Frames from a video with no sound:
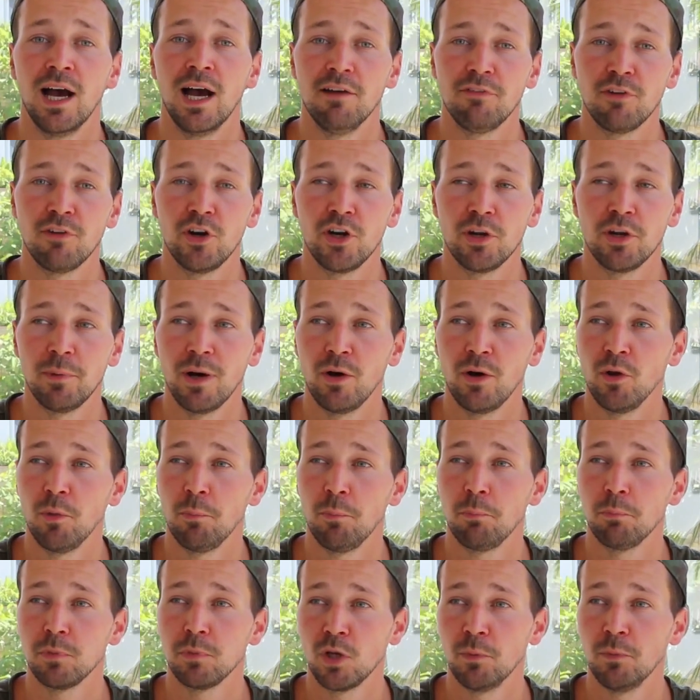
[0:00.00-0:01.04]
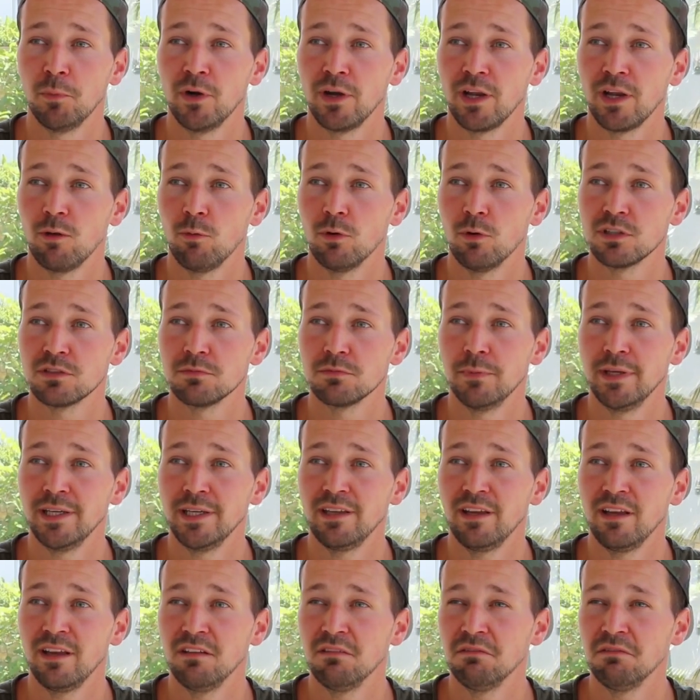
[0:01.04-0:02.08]
I've heard about a plumber that was
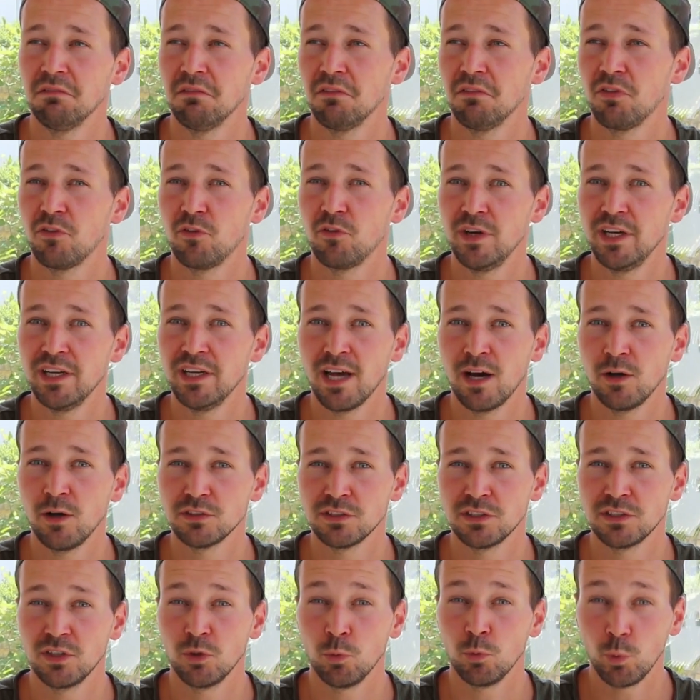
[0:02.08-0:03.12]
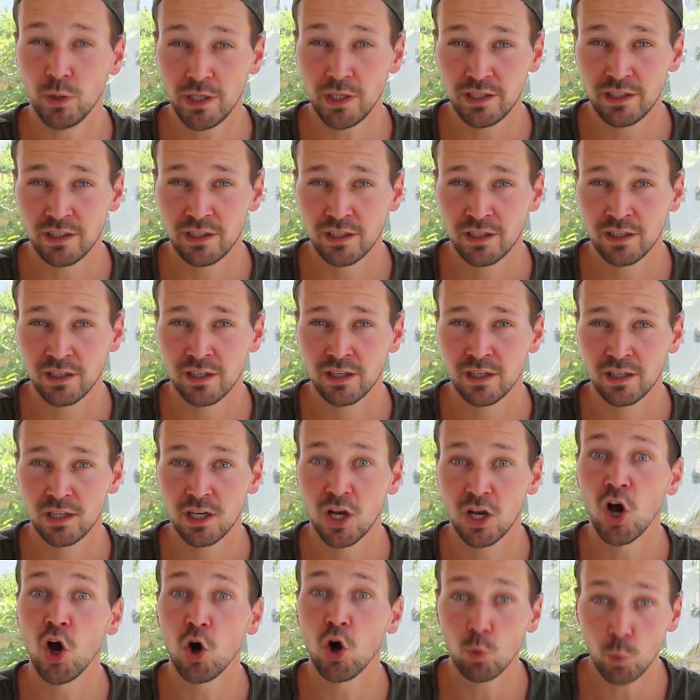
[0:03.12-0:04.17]
making 3,000 a
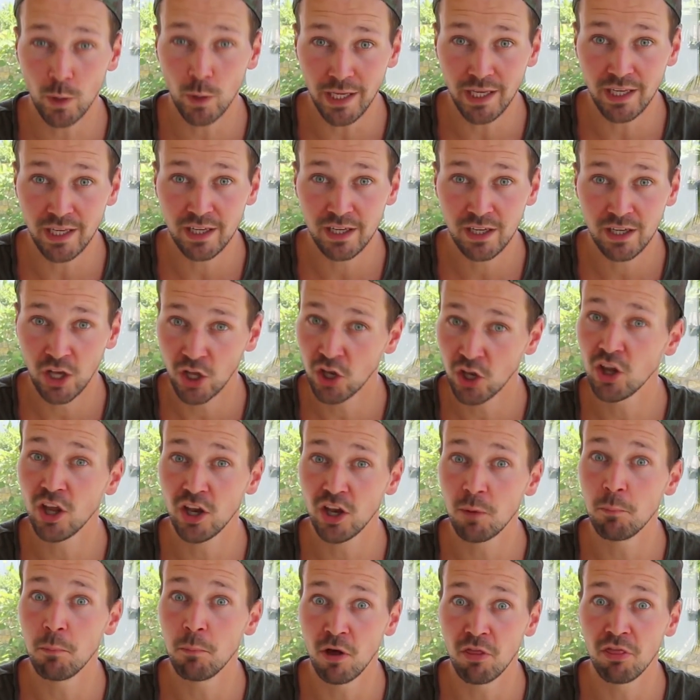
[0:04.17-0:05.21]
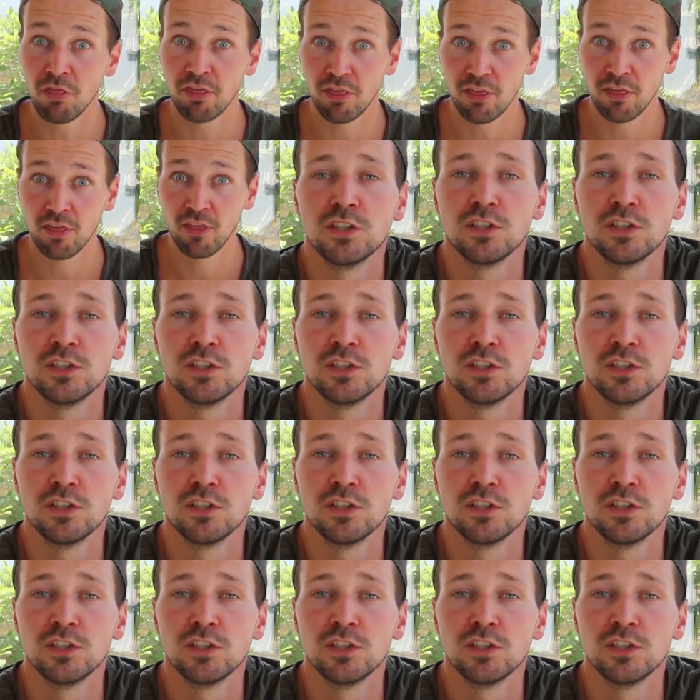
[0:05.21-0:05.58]
week, not a month.